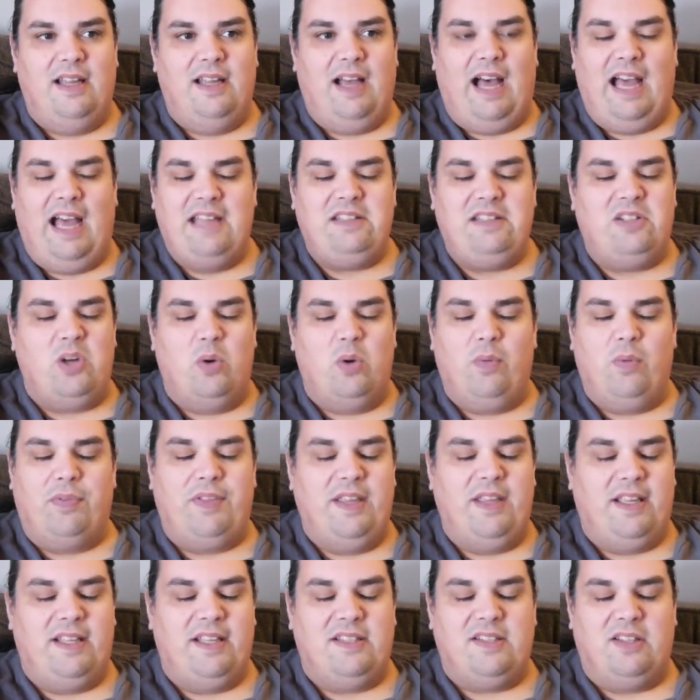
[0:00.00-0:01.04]
I don't
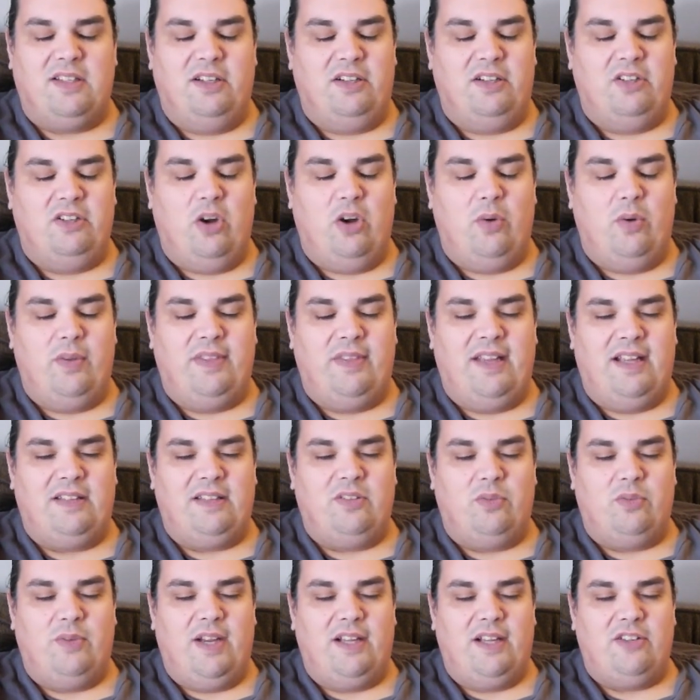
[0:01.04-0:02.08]
think it's going to go in that
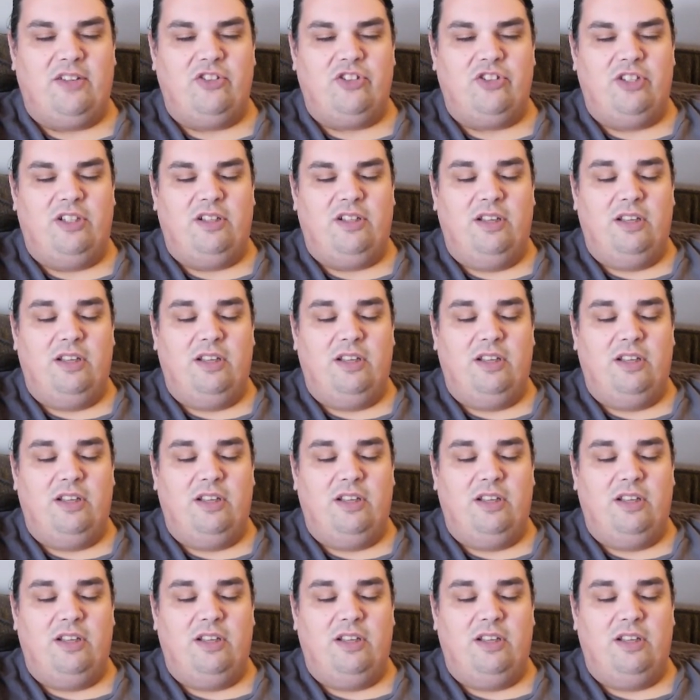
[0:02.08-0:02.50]
direction.